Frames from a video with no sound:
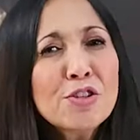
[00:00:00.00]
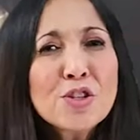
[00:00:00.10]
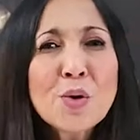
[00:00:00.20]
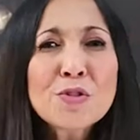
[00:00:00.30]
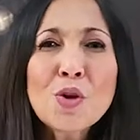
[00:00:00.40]

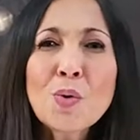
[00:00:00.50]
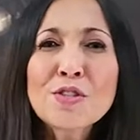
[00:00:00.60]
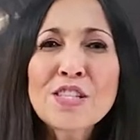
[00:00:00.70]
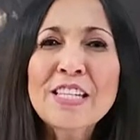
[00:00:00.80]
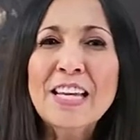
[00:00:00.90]
Most shows
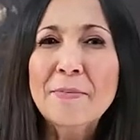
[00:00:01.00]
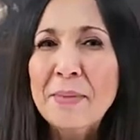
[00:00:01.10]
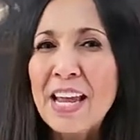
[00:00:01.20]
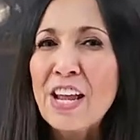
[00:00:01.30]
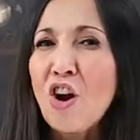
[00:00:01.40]
hosted
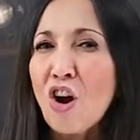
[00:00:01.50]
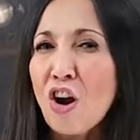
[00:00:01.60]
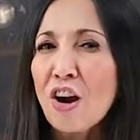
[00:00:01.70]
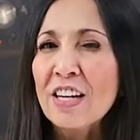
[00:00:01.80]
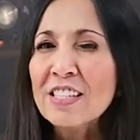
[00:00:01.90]
in May
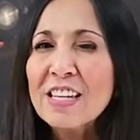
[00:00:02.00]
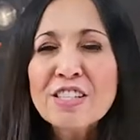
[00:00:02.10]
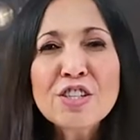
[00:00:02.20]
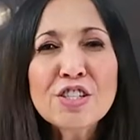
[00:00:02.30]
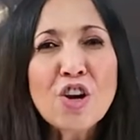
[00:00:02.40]
are
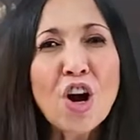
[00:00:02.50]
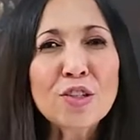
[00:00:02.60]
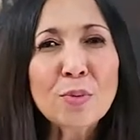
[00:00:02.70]
centered